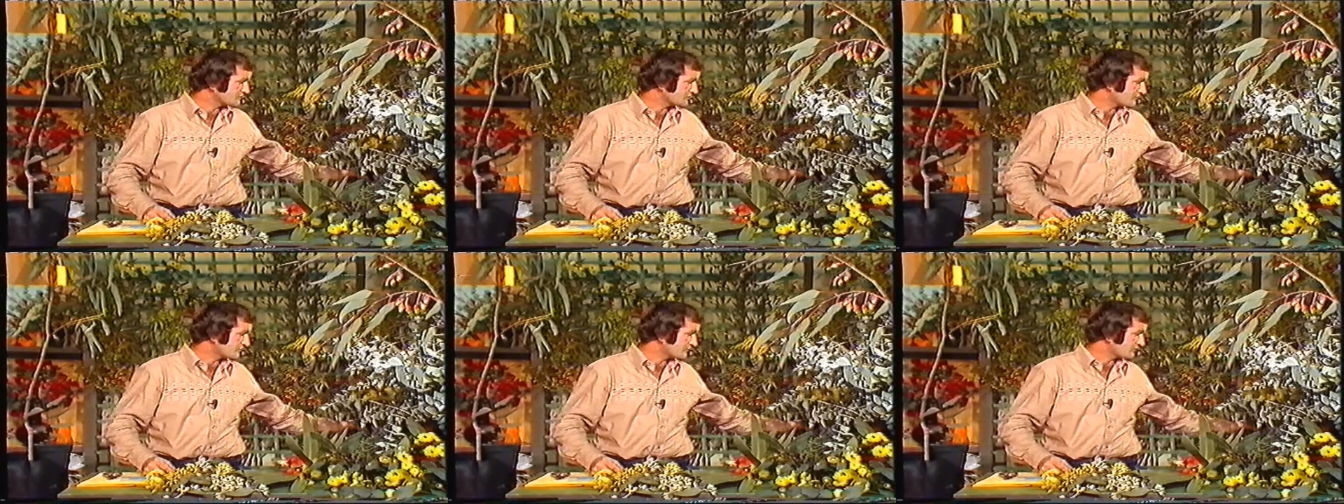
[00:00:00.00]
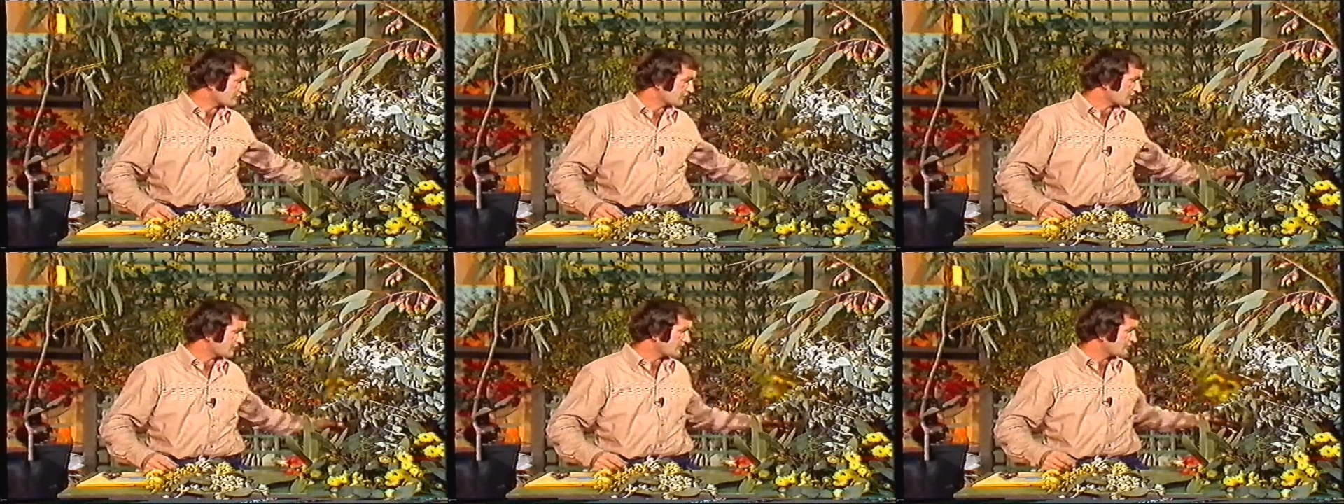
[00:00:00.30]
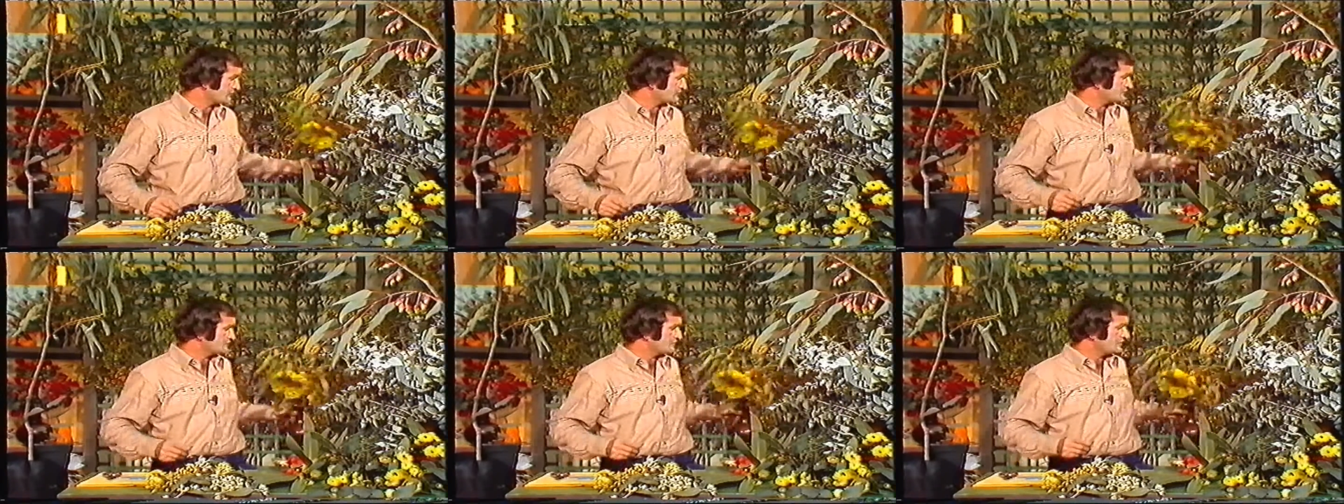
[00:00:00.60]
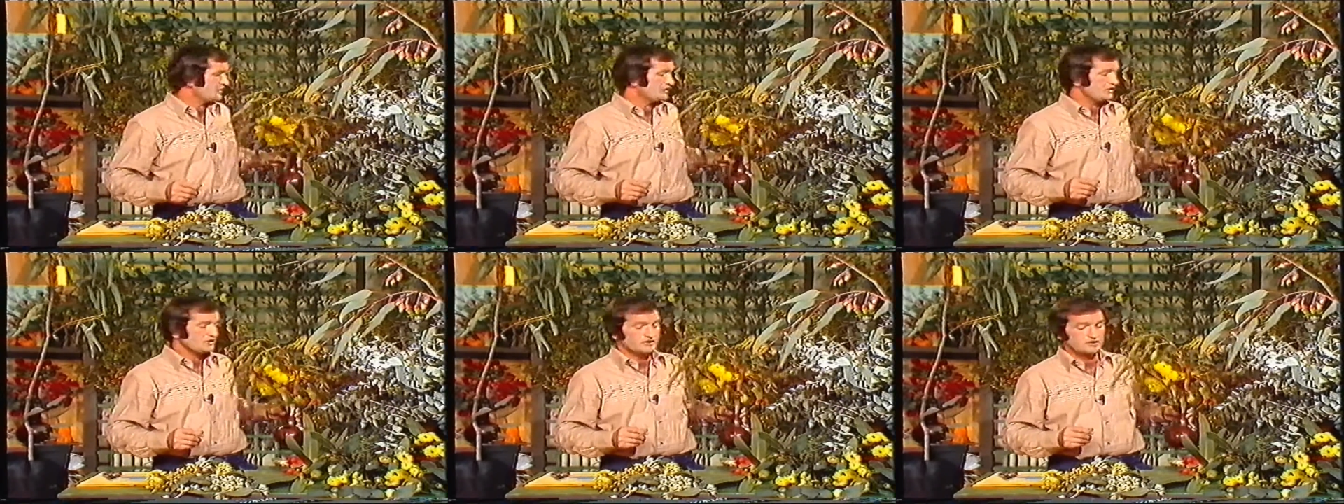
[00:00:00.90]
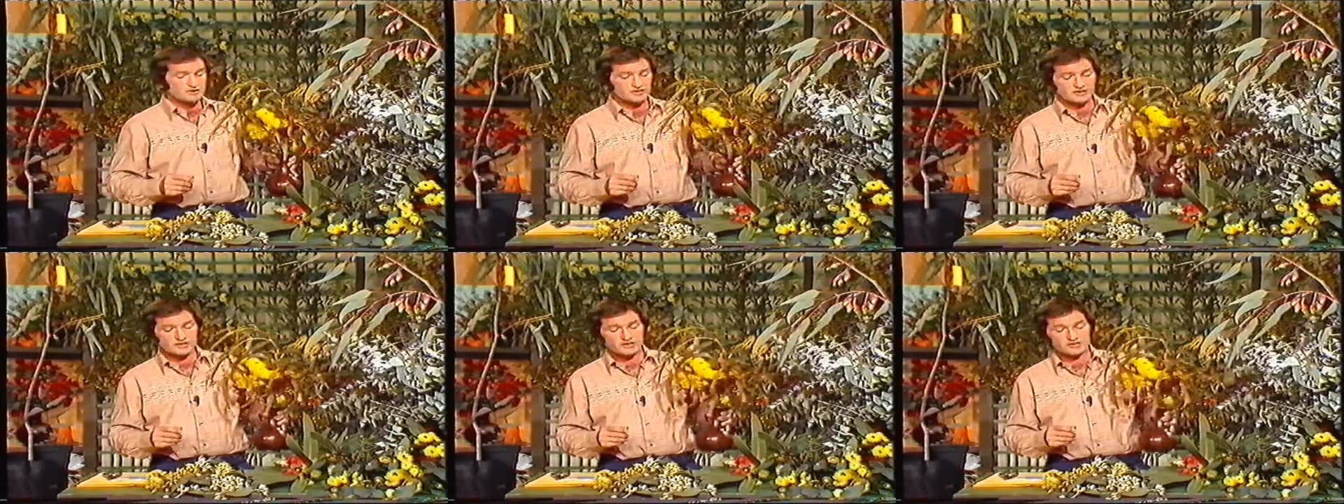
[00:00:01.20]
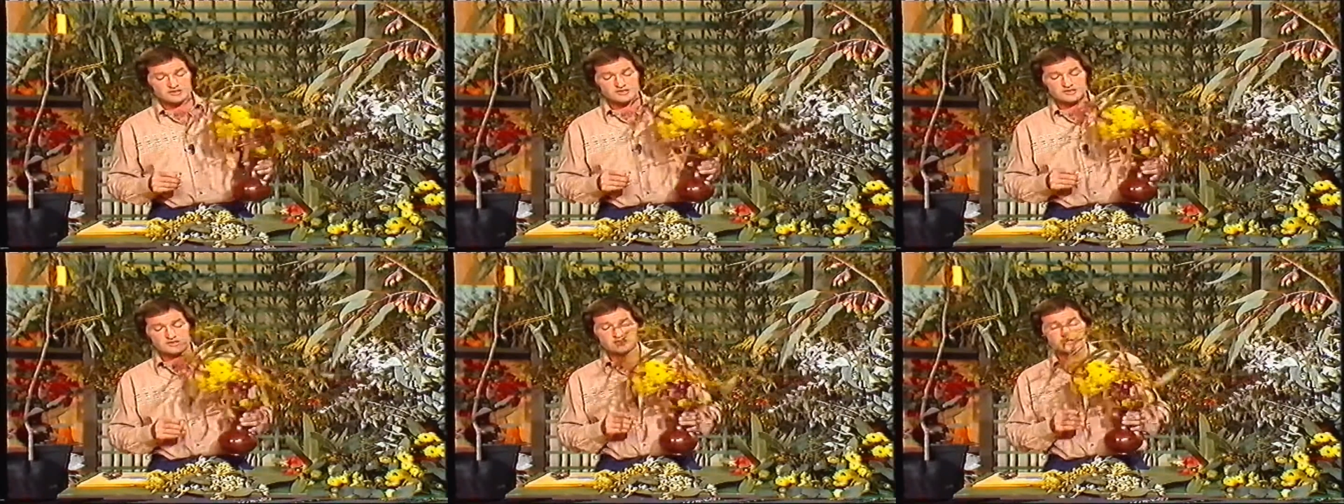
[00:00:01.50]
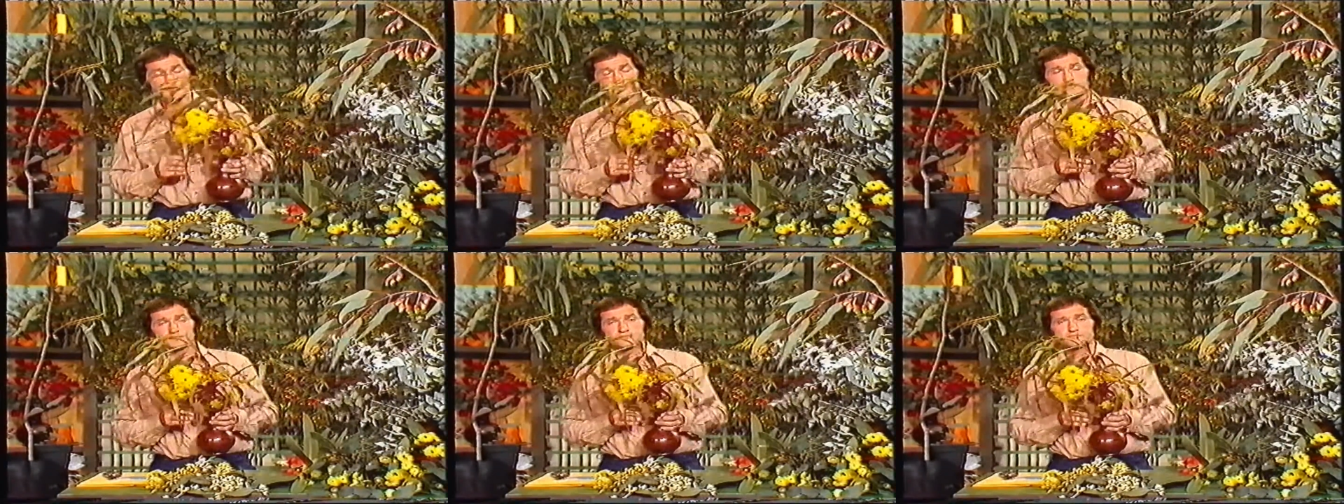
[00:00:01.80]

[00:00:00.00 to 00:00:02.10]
E.erythrocorys, in a